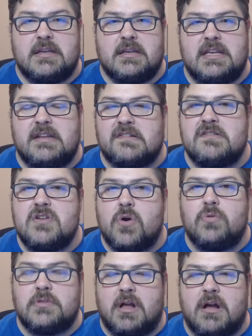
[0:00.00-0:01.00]
it is
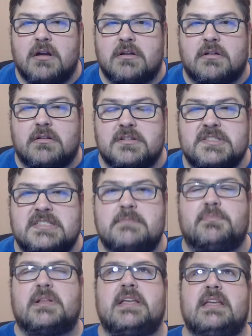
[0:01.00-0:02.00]
no longer
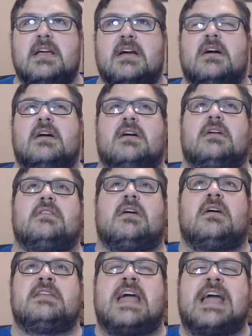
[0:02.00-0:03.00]
simply
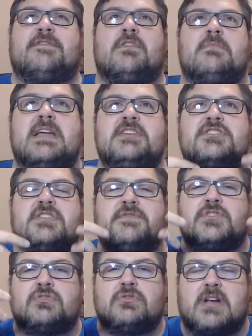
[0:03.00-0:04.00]
an affirmation
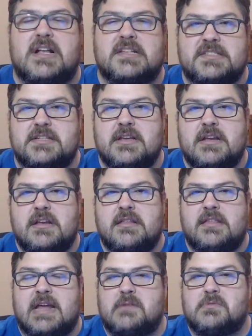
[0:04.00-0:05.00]
of trust
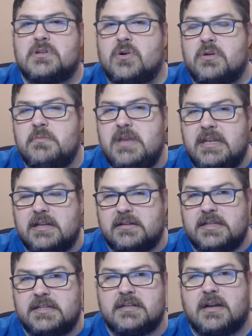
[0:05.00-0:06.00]
that I will go
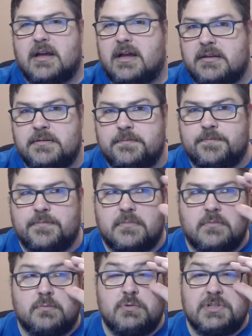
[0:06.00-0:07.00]
immediately to God,
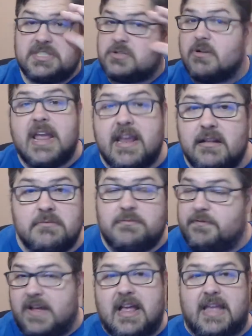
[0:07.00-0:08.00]
which is great,
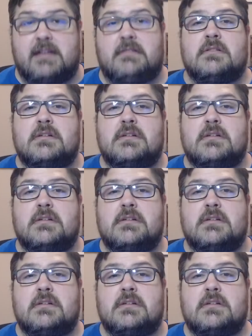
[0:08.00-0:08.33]
fine.